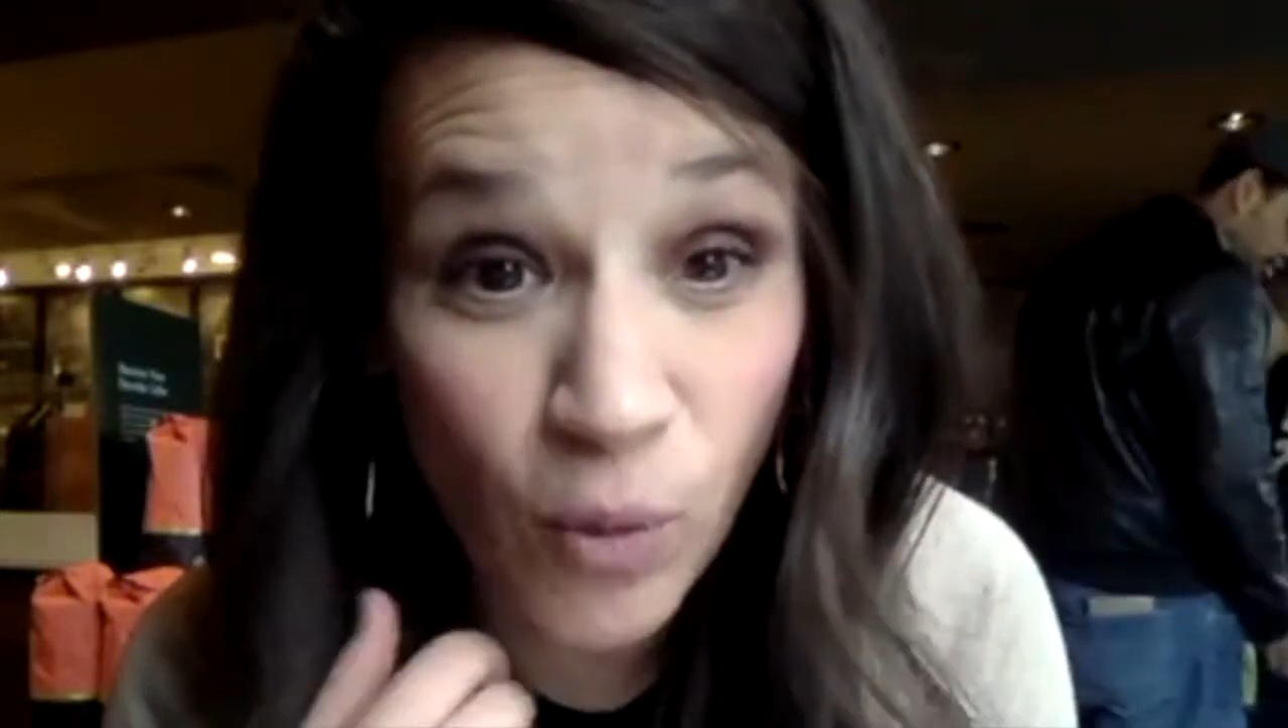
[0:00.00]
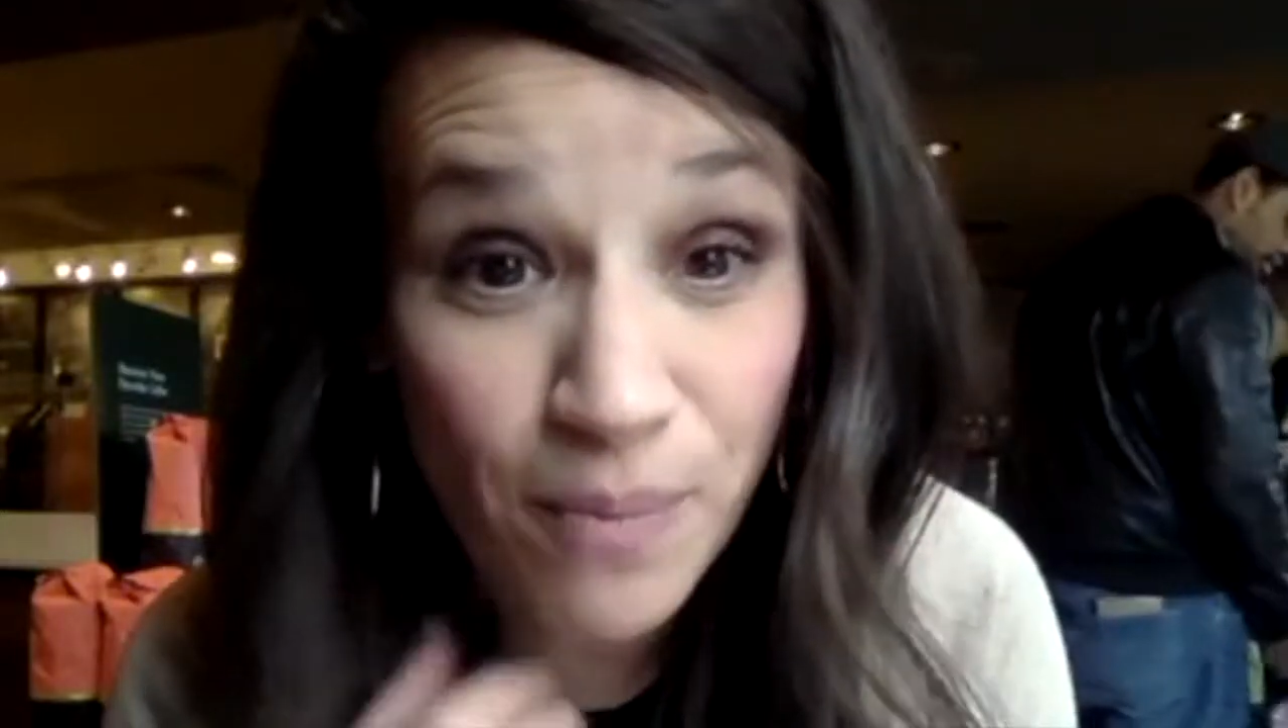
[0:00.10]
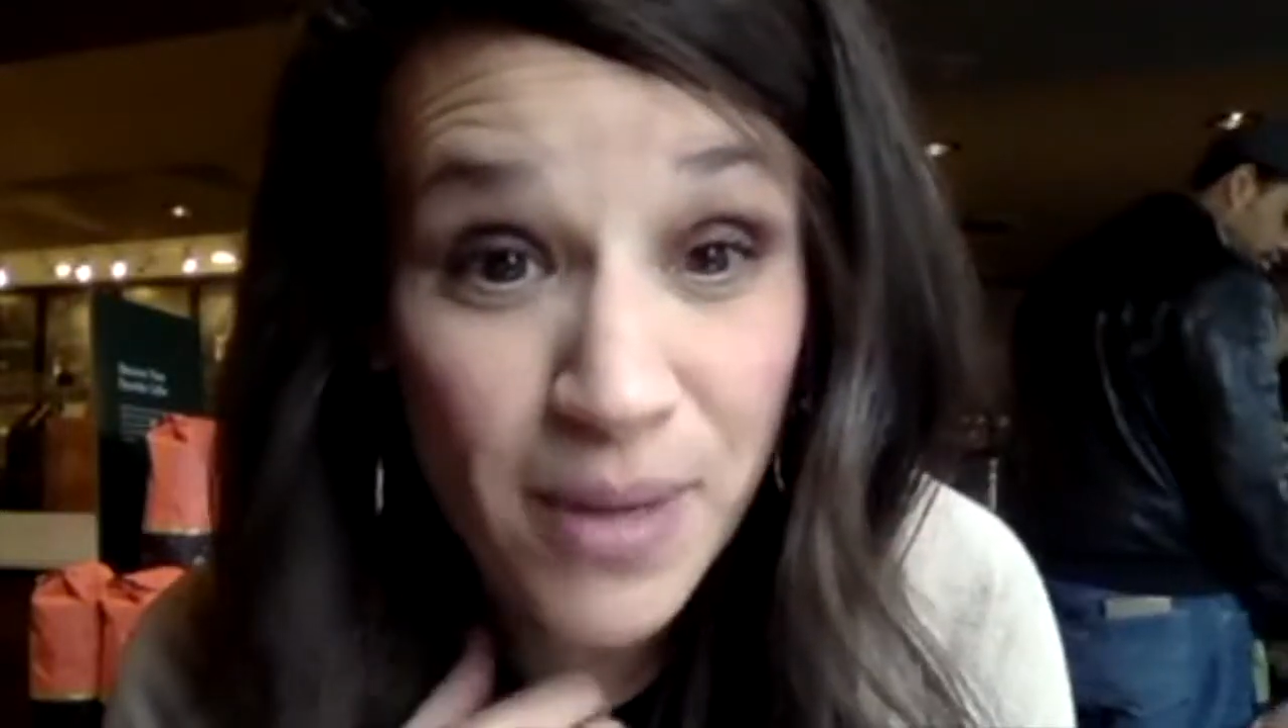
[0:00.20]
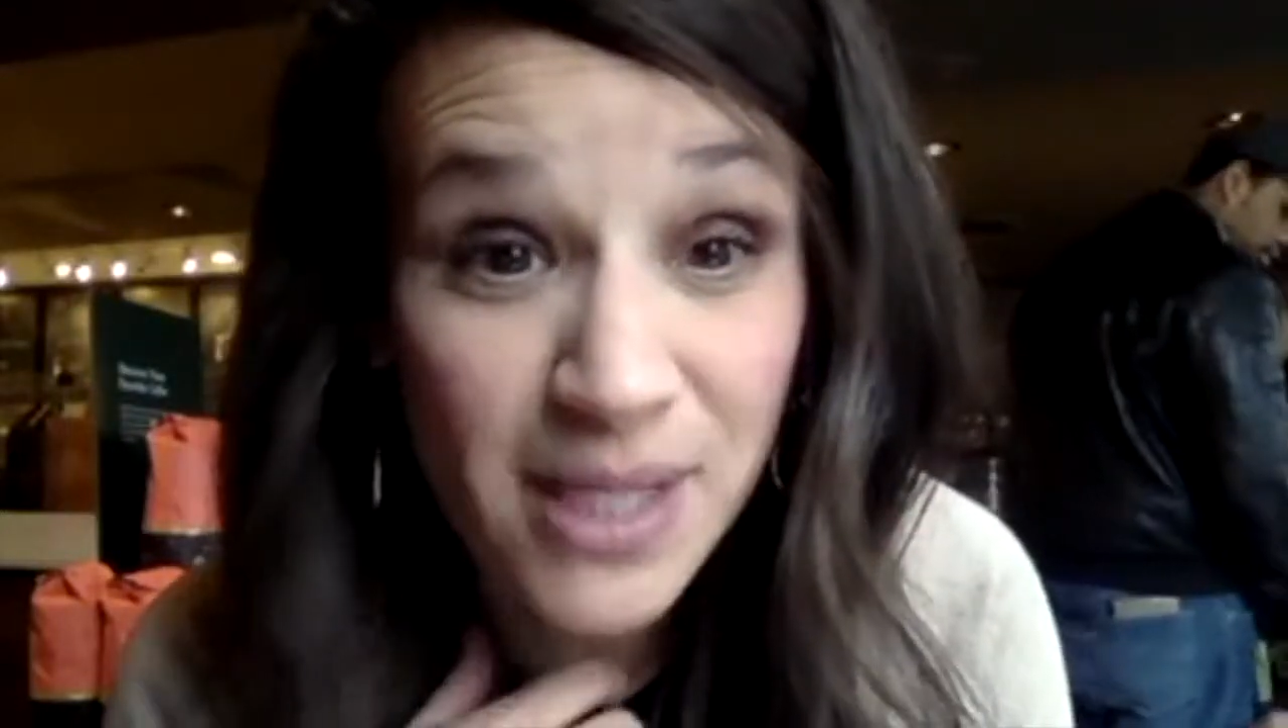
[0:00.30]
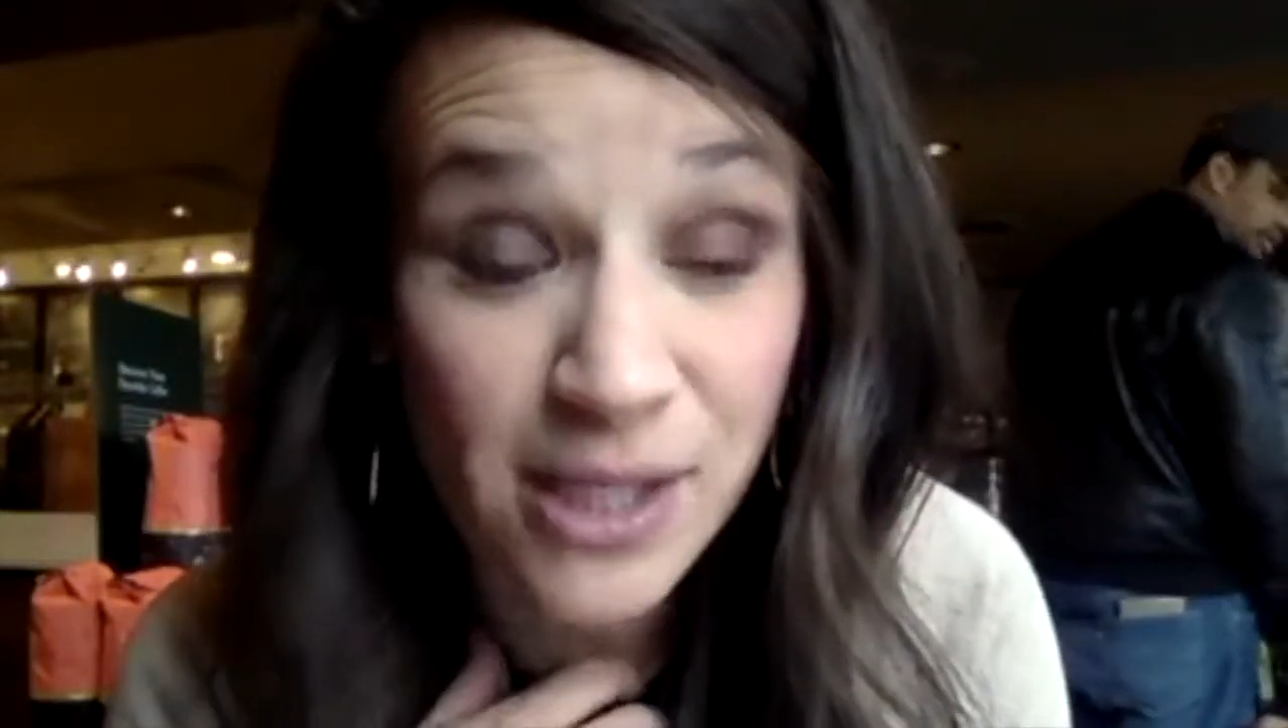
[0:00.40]

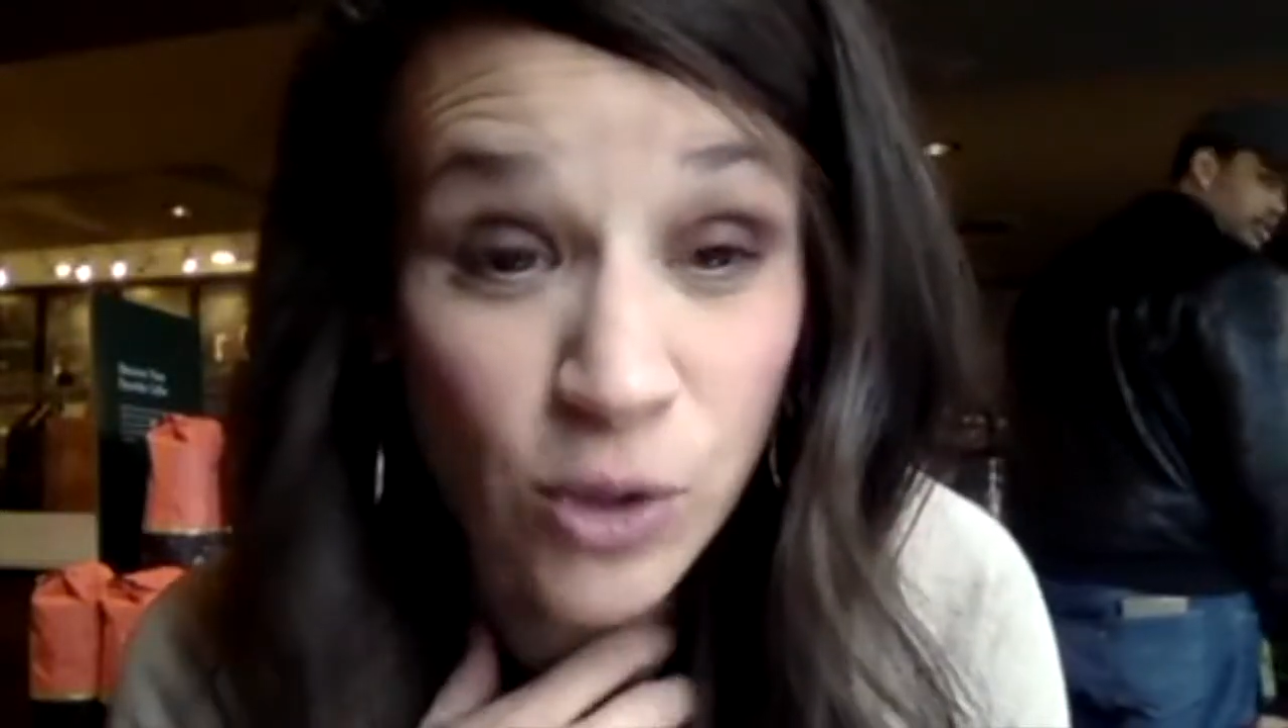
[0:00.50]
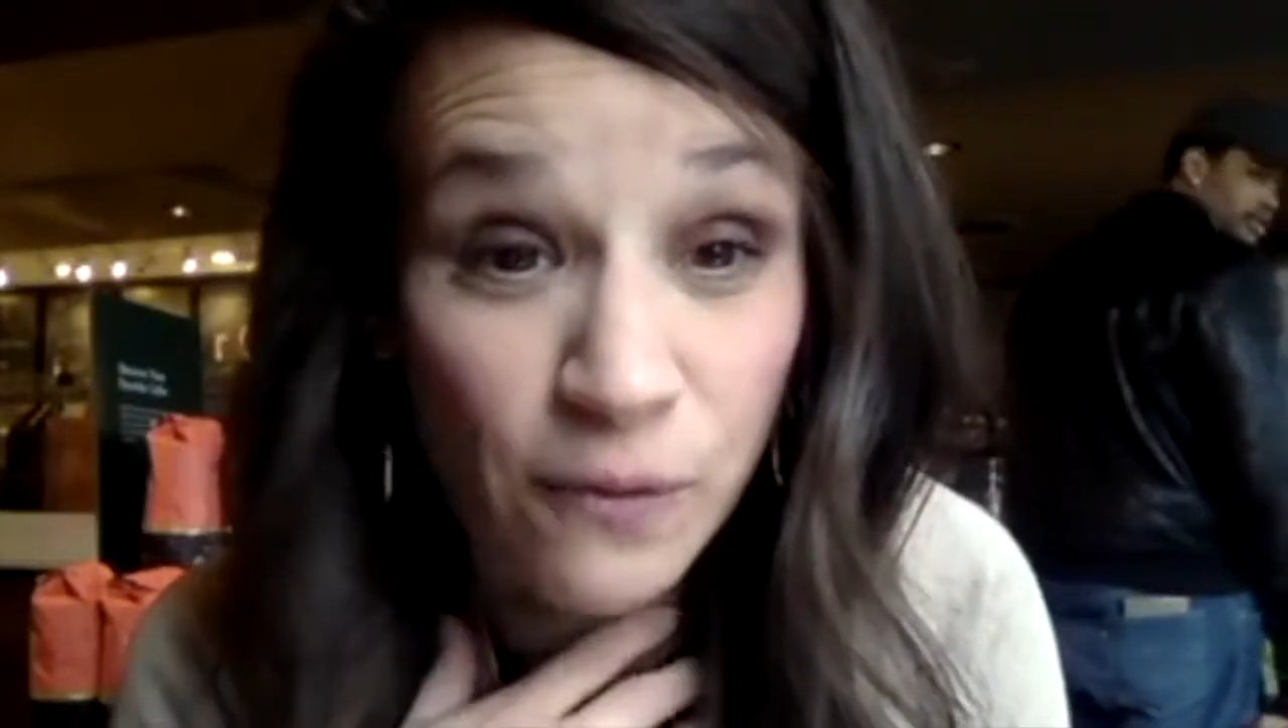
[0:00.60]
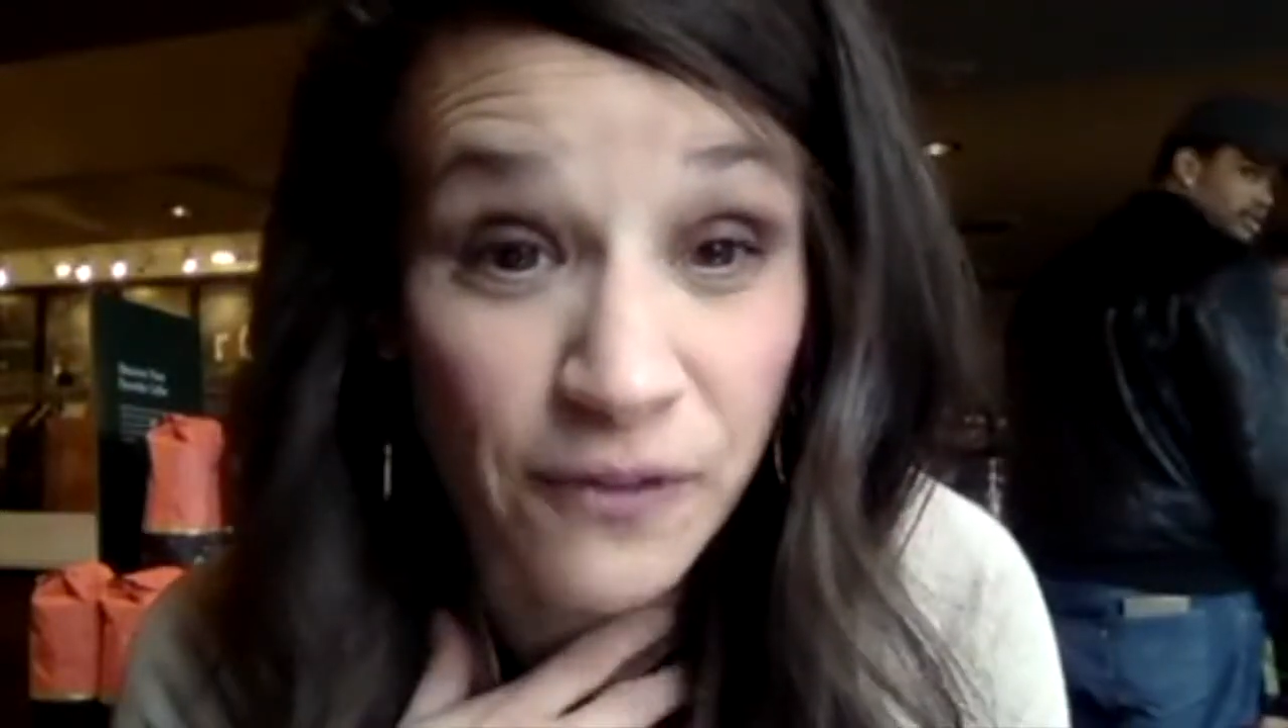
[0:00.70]
What makes you